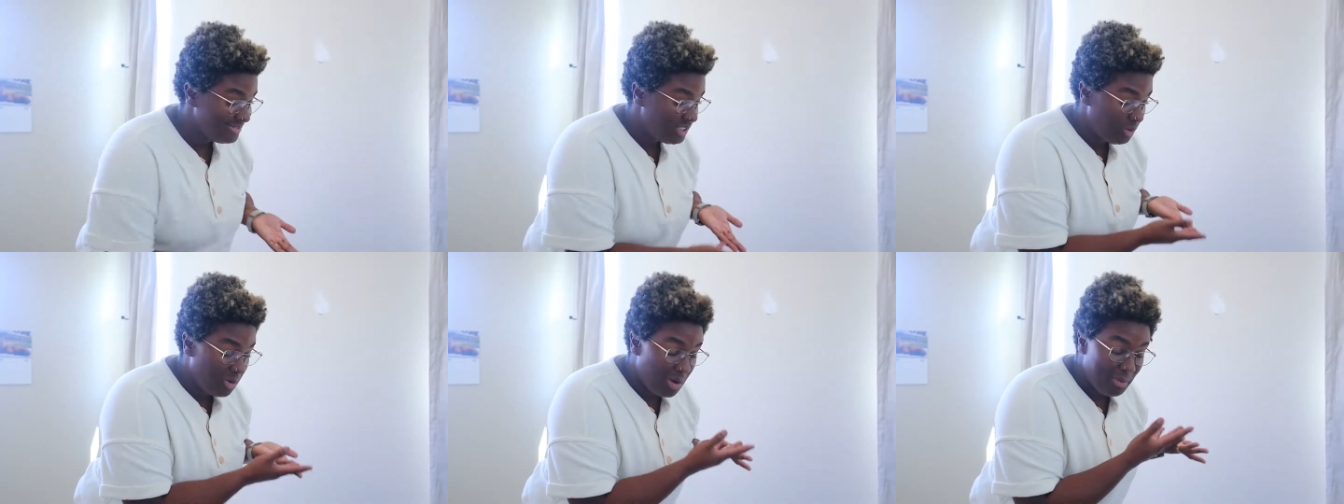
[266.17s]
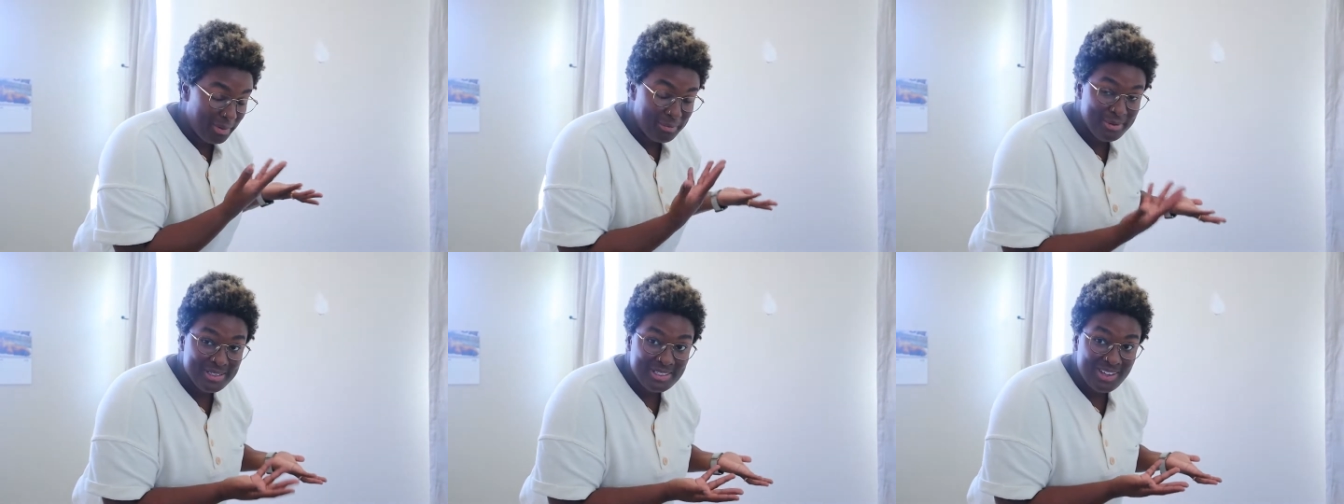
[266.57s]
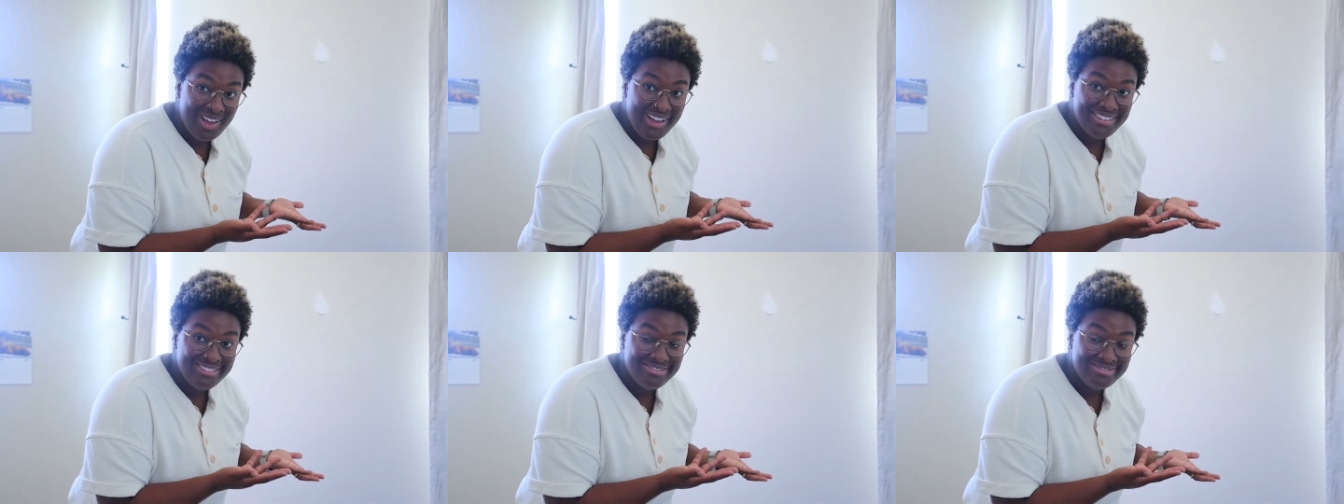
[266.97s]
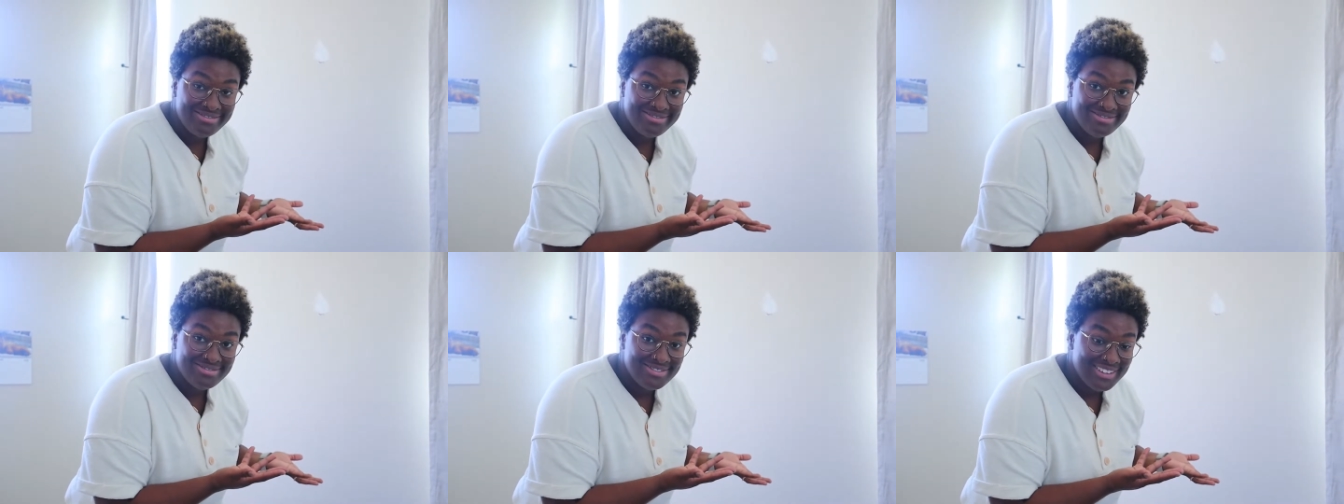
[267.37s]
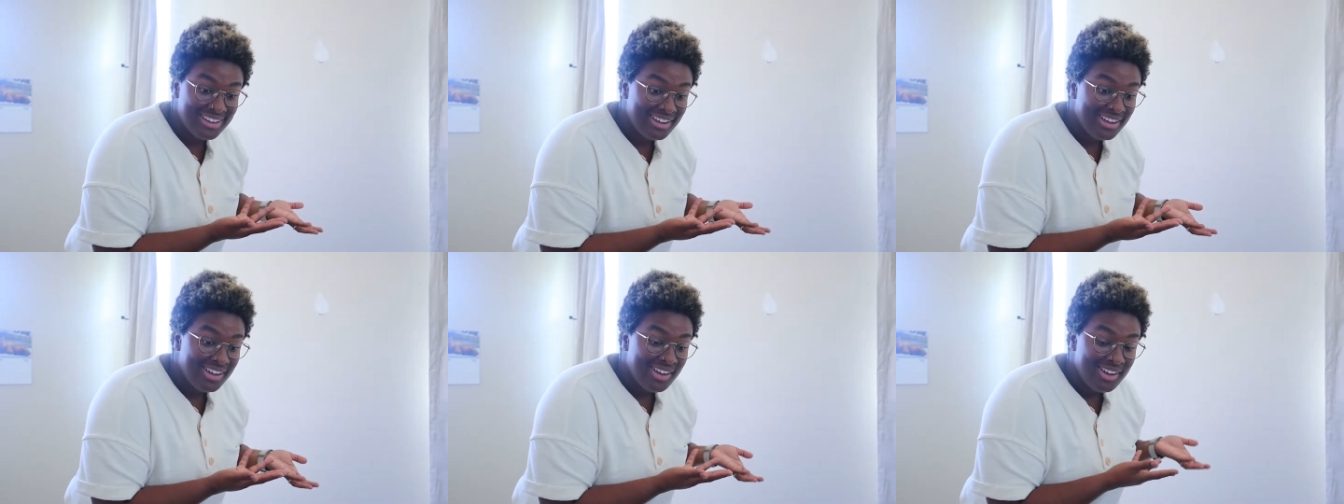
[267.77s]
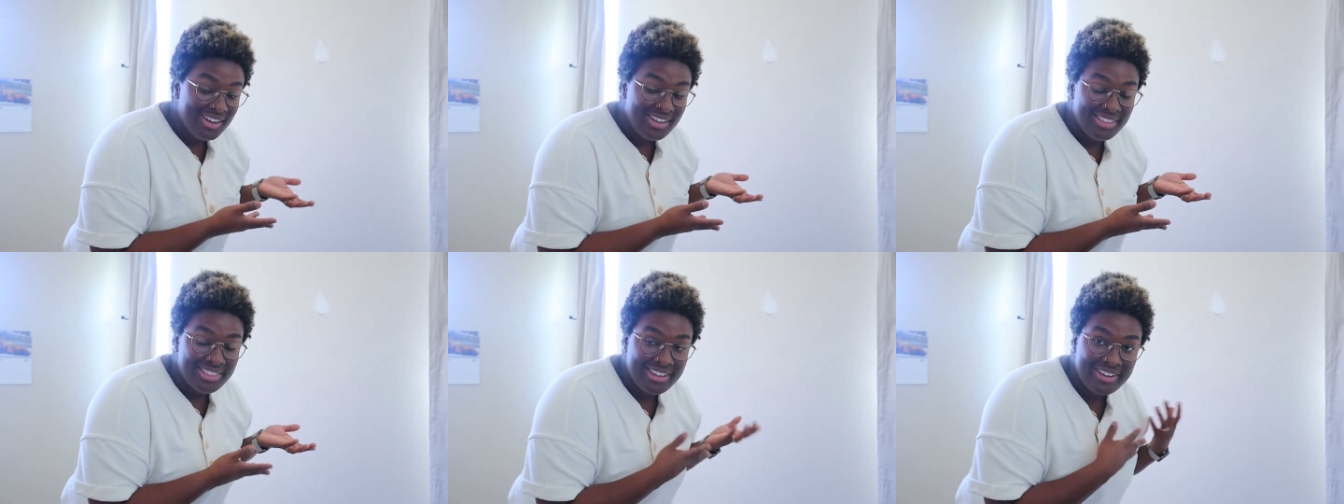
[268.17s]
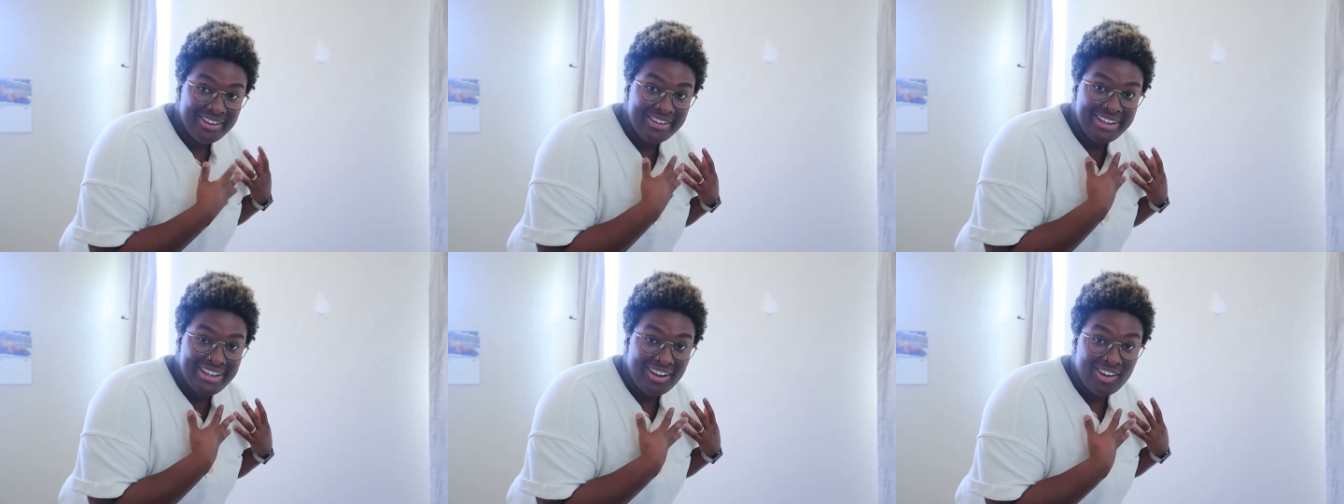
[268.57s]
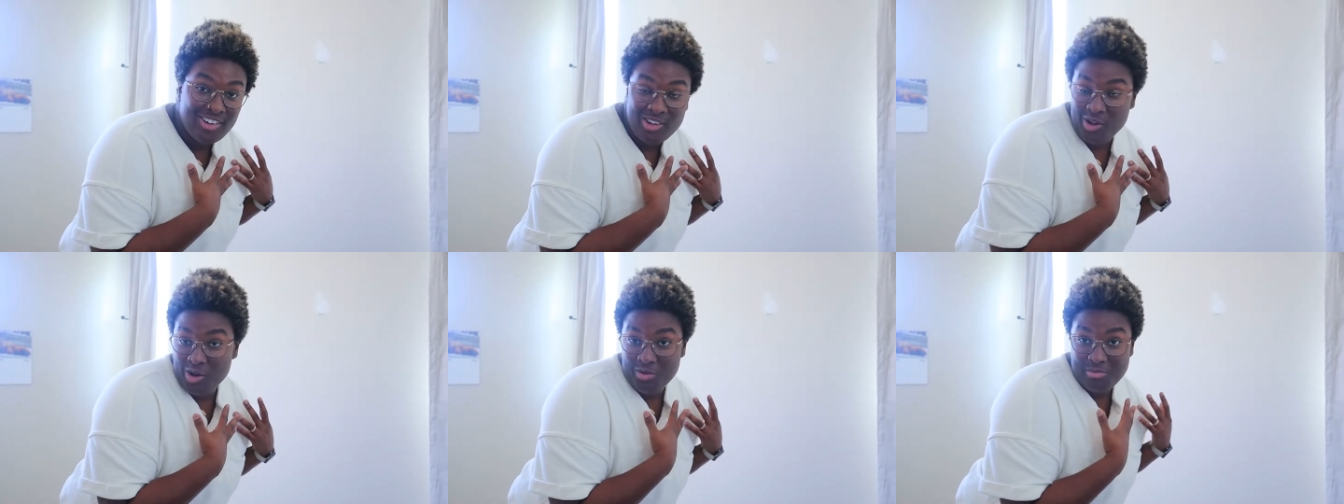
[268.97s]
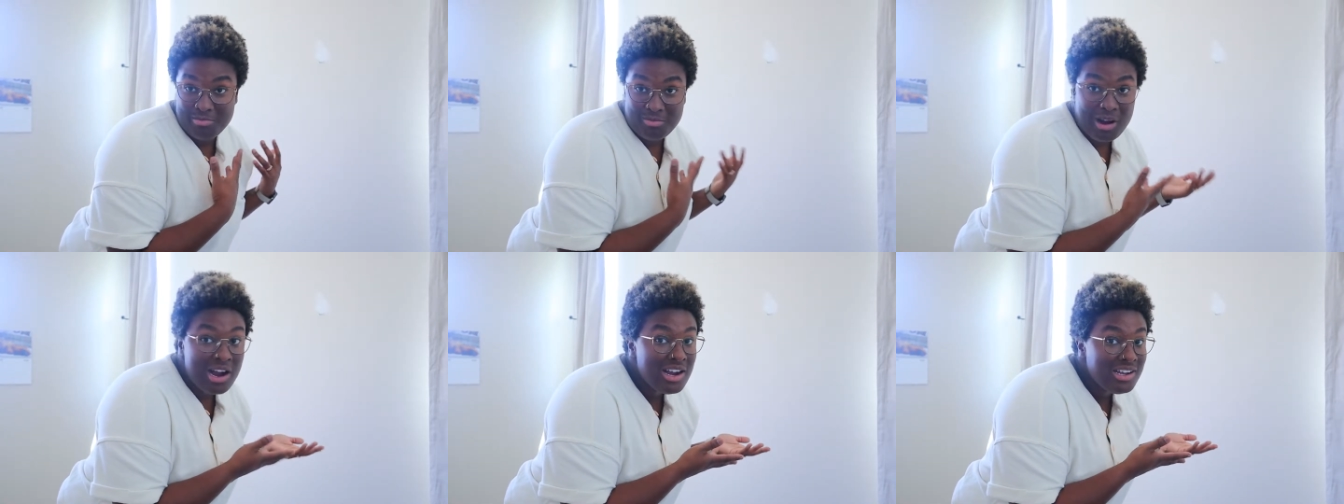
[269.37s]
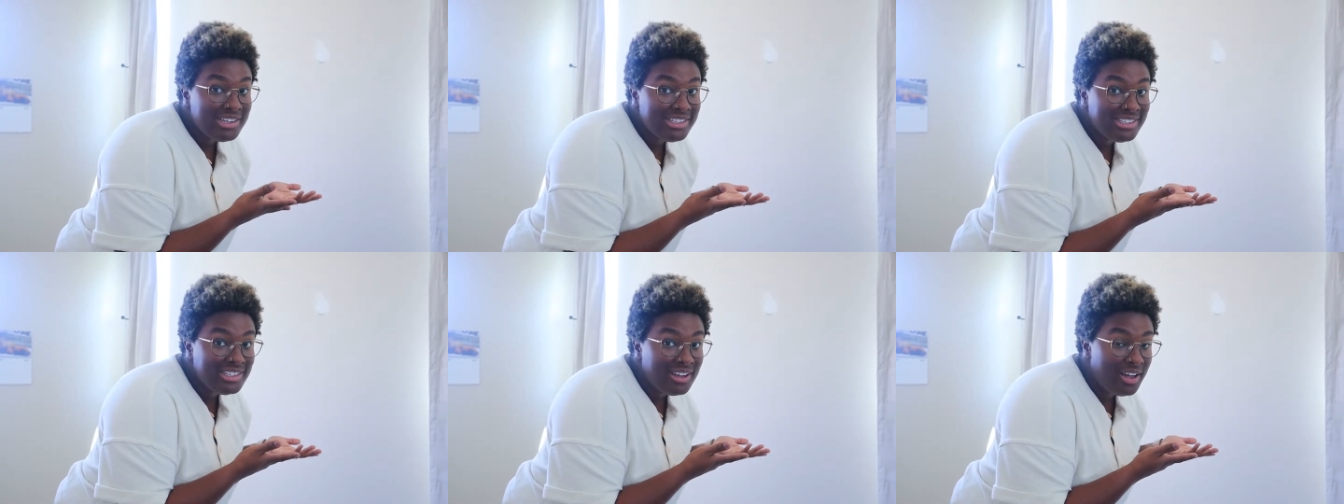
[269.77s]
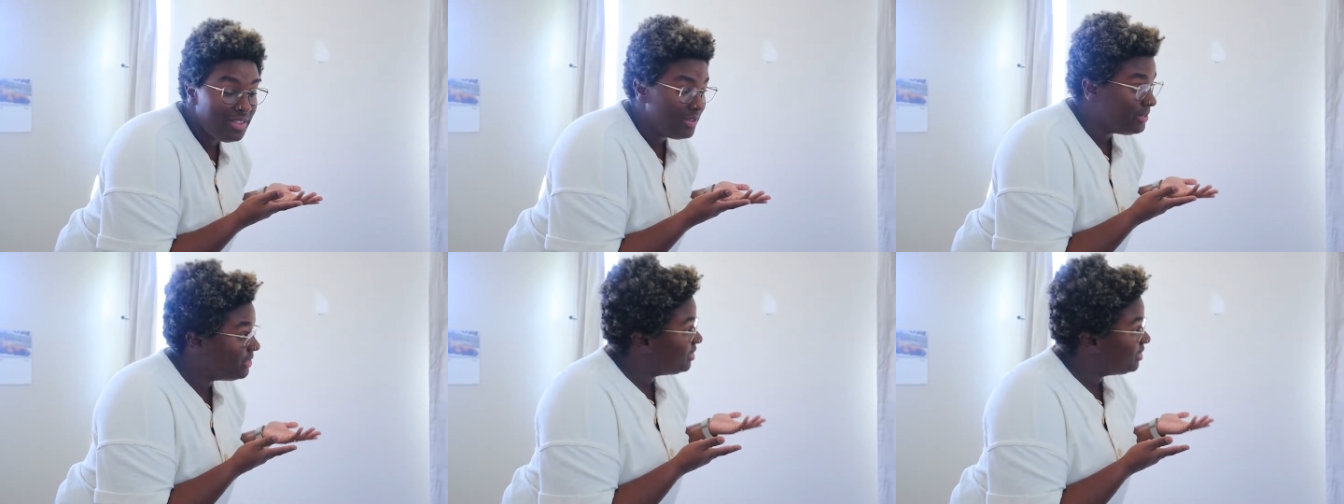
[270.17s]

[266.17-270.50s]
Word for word: The wallpaper is gone. There are no marks other